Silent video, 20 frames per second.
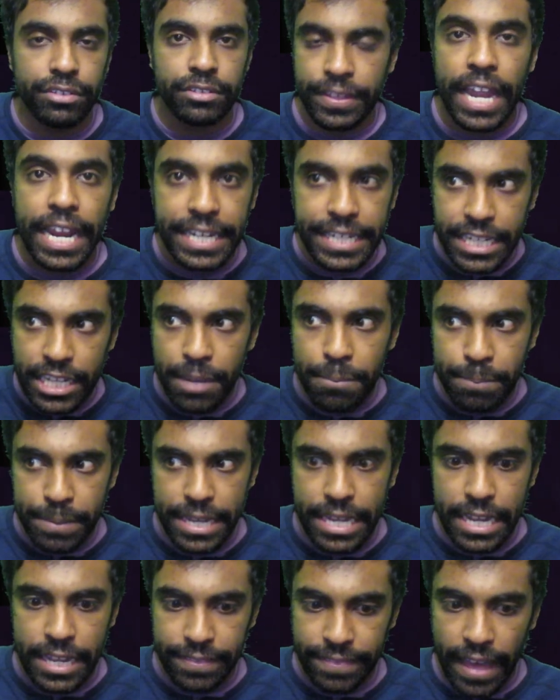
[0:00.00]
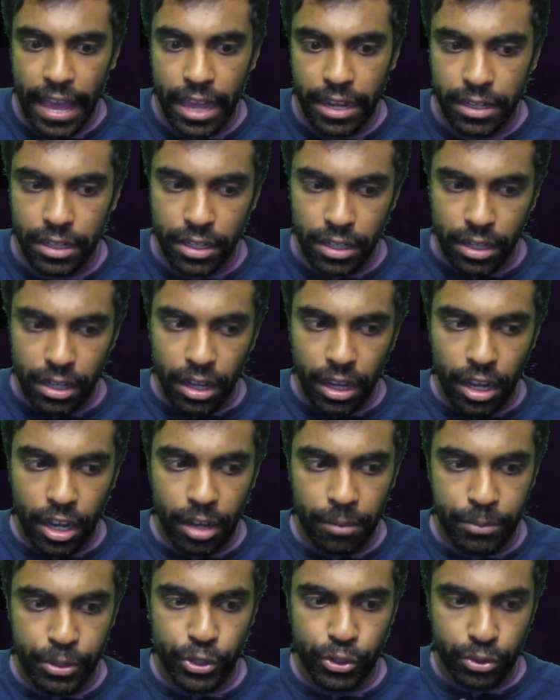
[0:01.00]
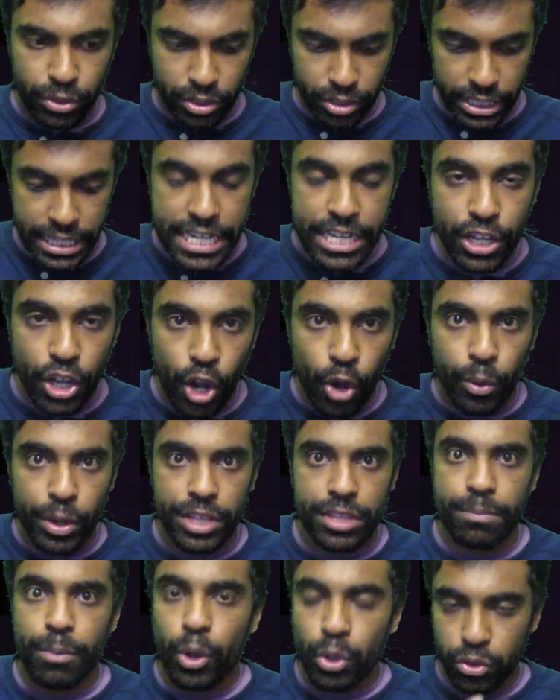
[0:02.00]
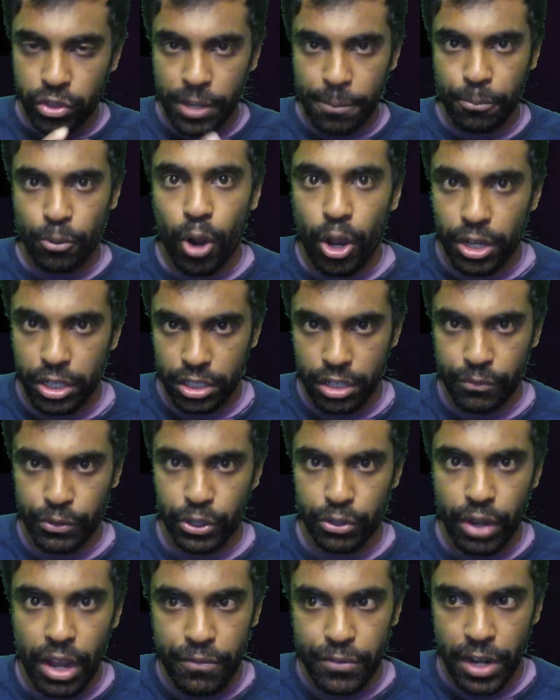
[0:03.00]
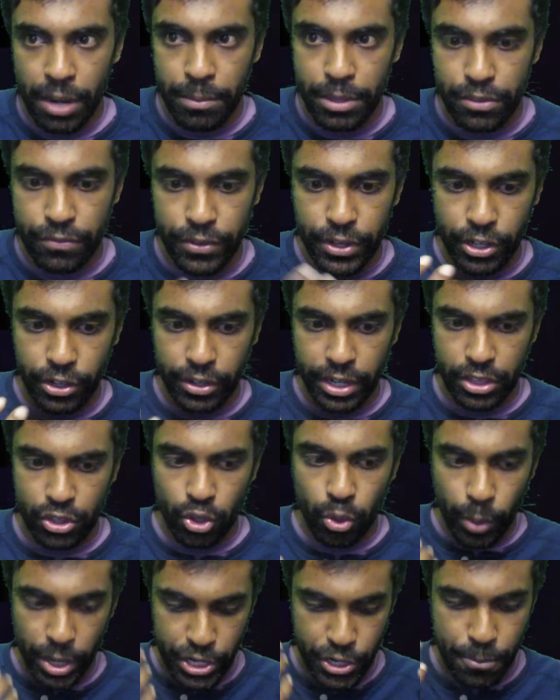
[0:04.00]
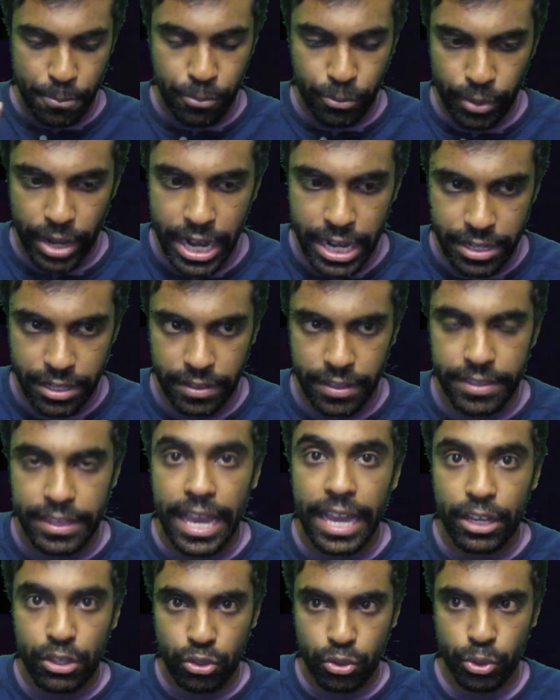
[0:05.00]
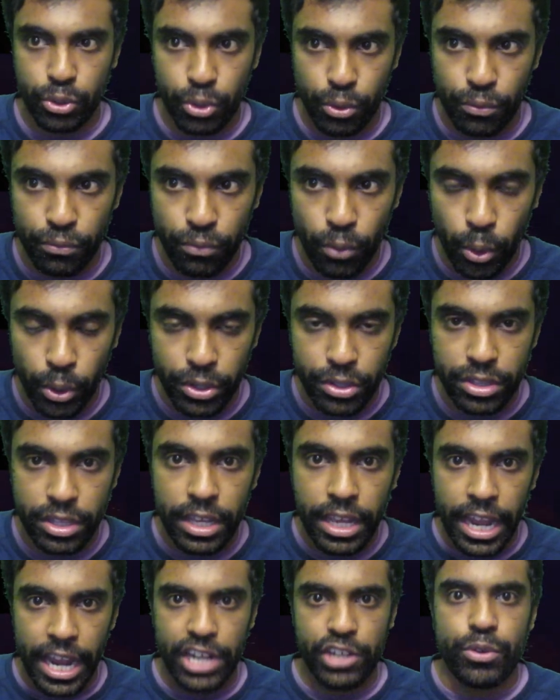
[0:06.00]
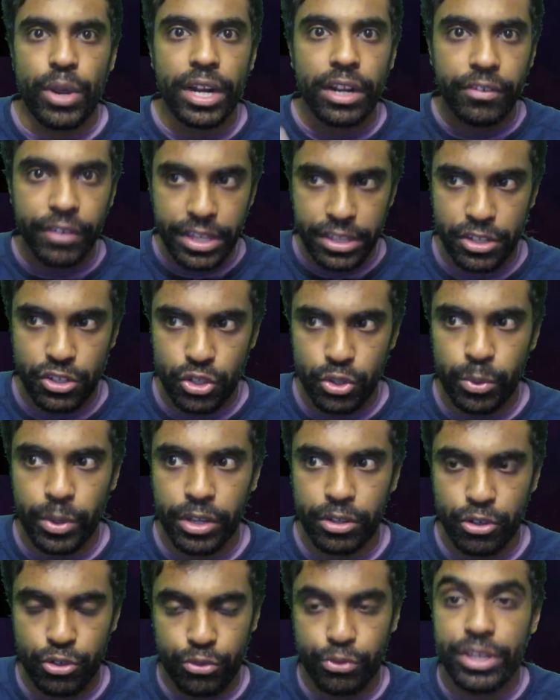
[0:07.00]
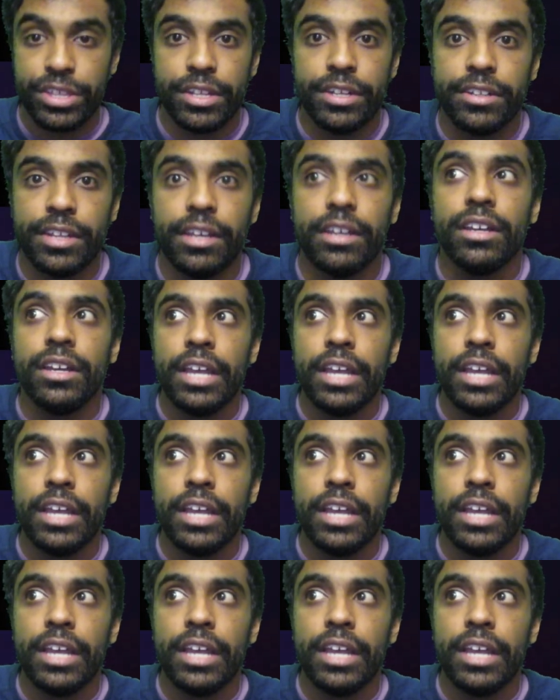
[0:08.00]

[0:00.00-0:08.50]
The idea being that your ego is mostly a product of your left hemisphere, and so when you pray to this external force and try to listen to it or to listen to